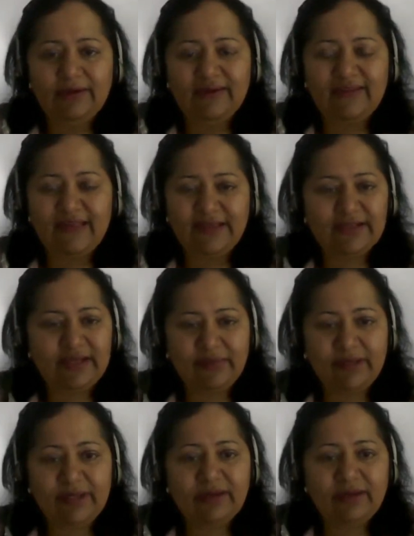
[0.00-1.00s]
Saint
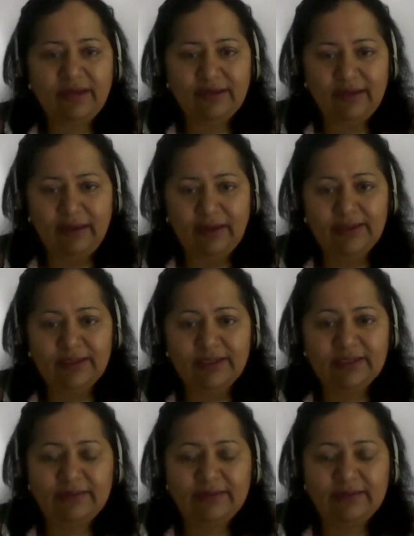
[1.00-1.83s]
Kabir a lot,